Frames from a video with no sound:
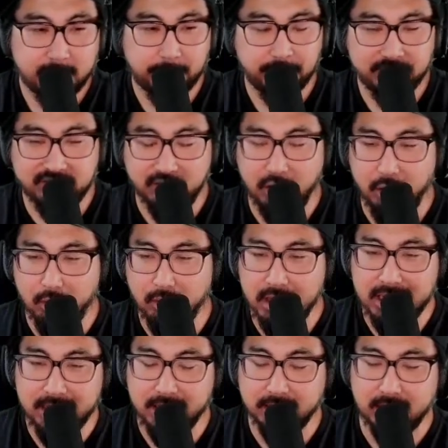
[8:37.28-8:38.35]
So
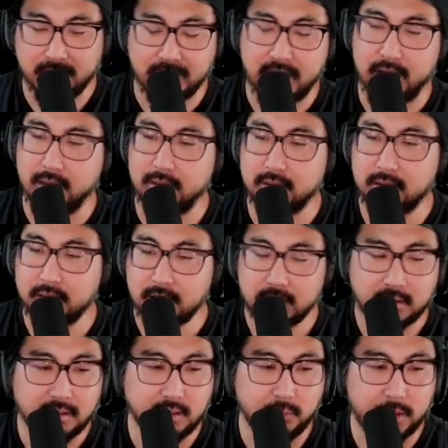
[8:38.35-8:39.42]
again,
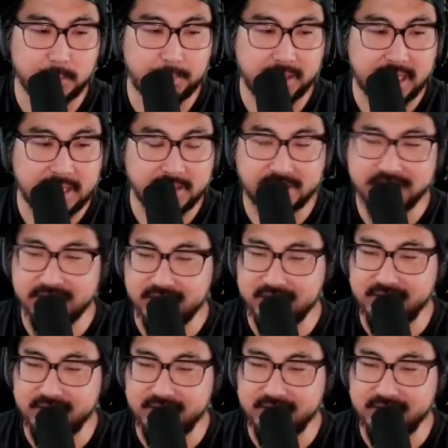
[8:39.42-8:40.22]
you know, we don't plan these things.